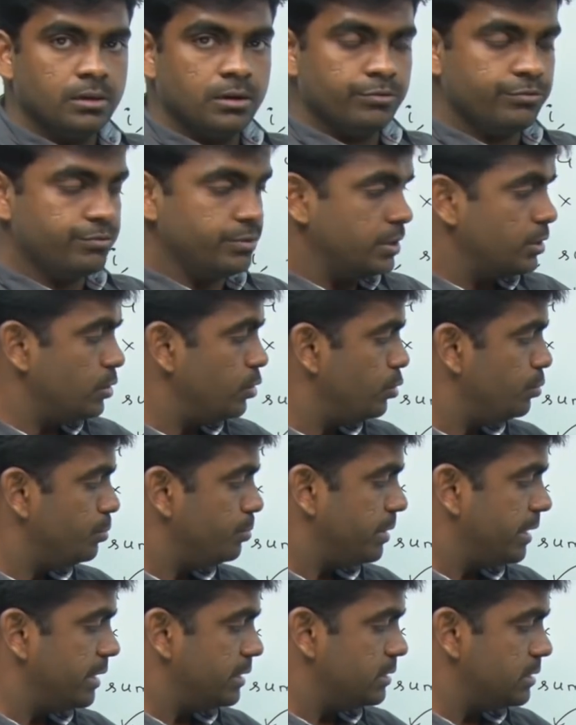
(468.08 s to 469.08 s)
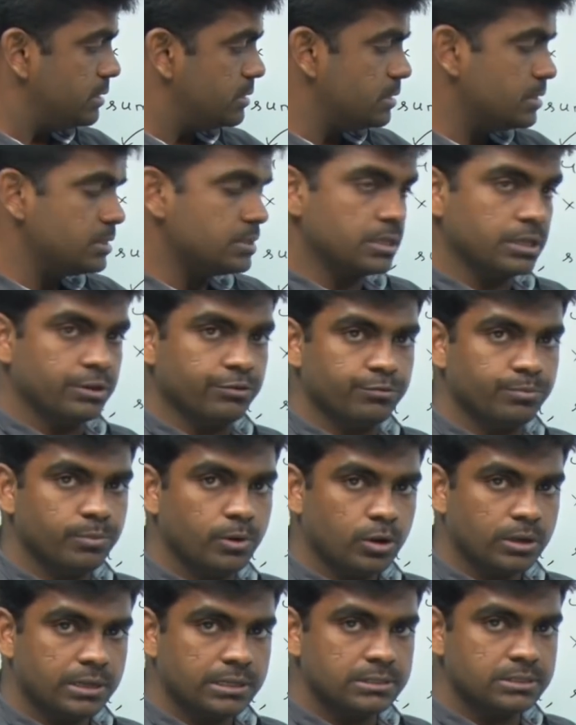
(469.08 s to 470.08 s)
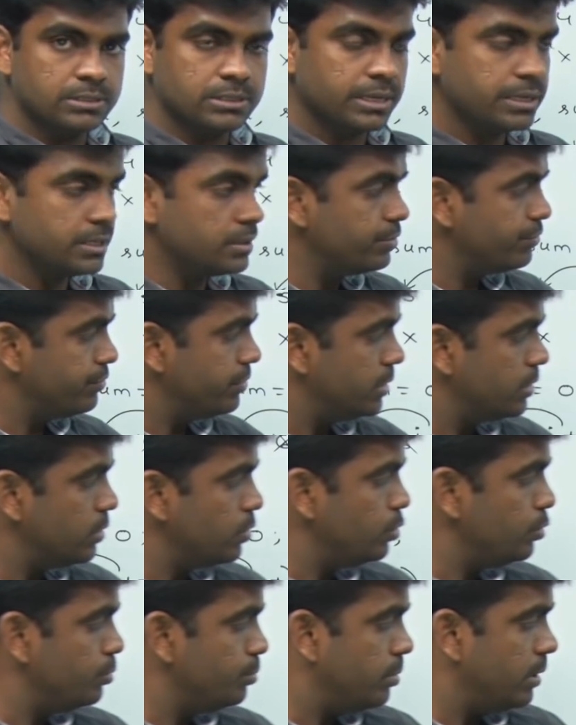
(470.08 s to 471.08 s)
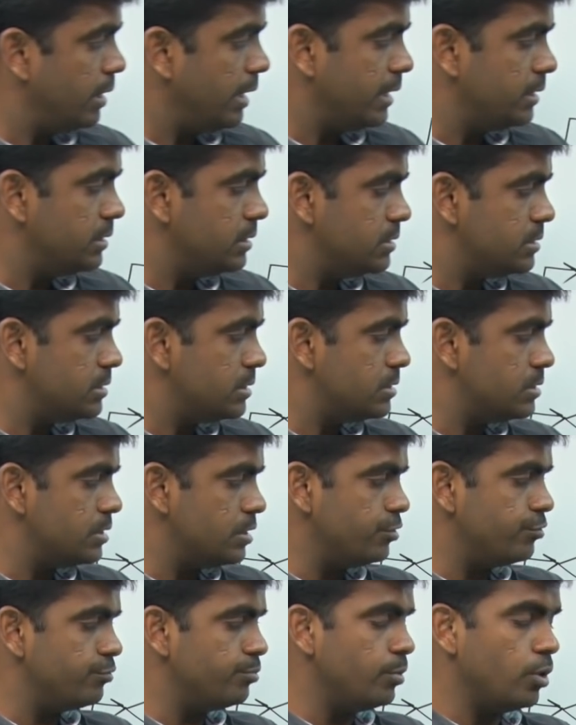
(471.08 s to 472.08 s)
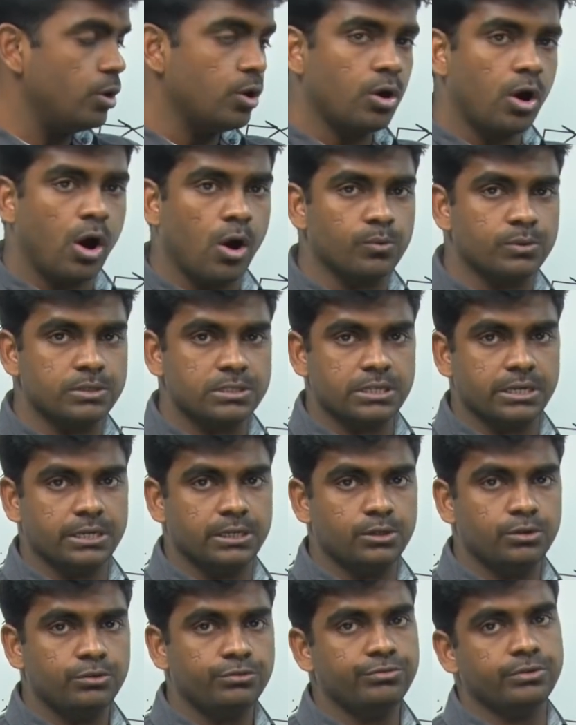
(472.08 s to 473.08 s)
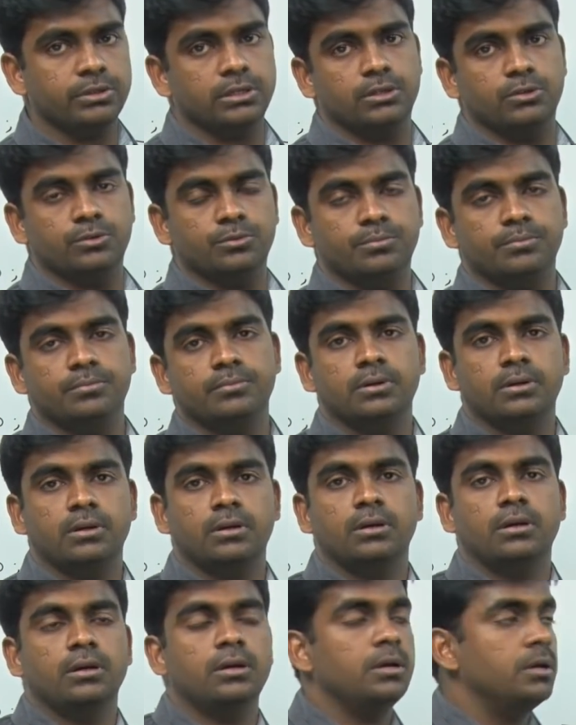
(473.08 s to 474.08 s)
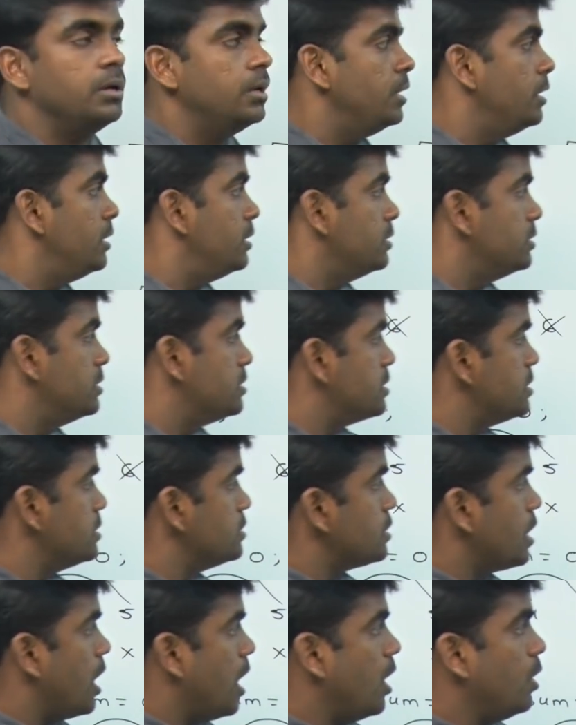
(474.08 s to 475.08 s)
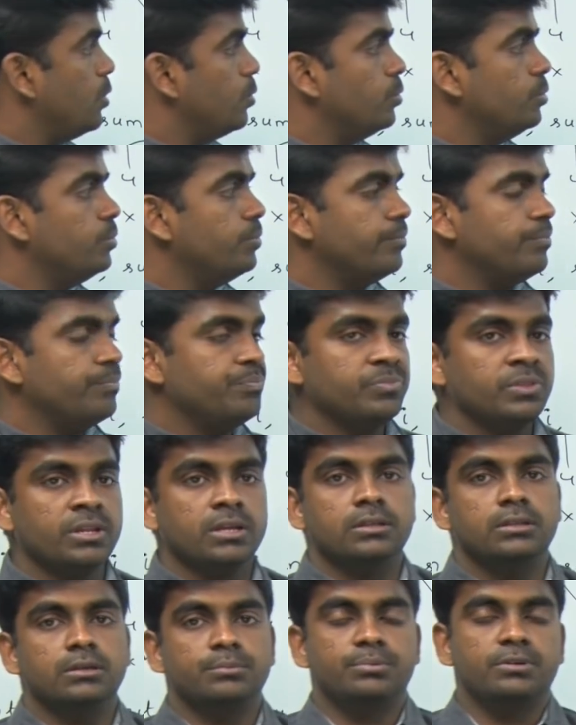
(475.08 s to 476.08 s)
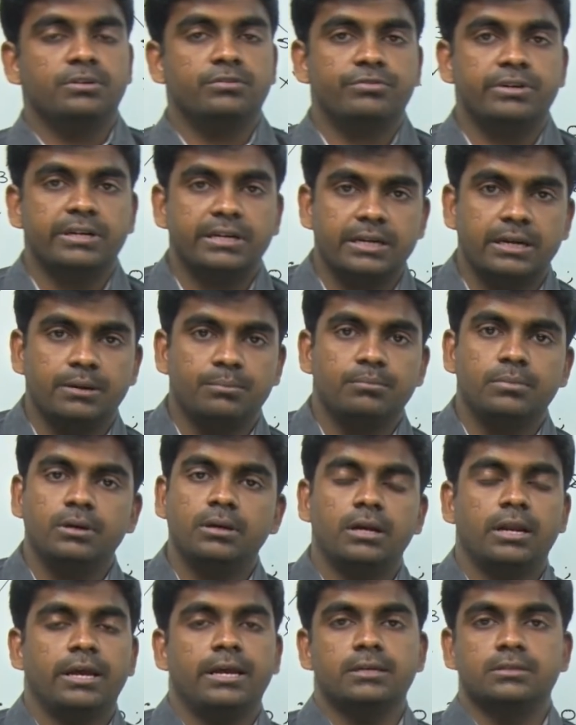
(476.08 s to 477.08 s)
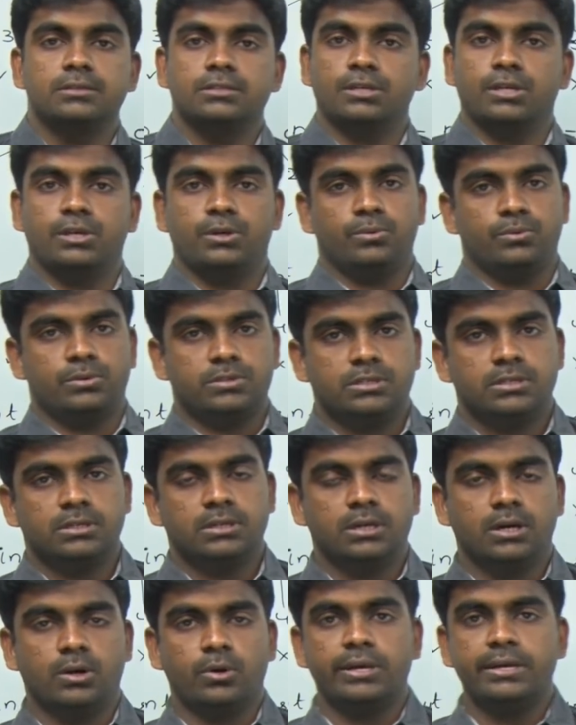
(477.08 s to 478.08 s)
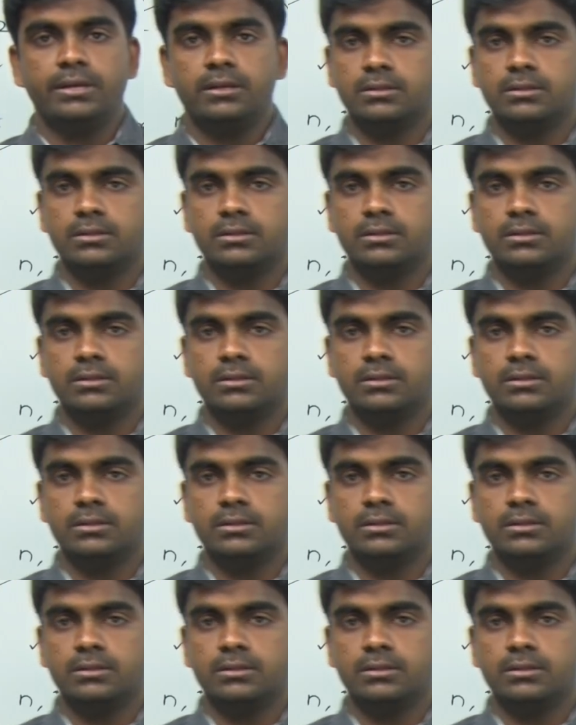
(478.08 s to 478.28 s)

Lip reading: for loop and this is if block inside the for loop and this is if block outside to for loop. This is how the perfect number executes. Okay,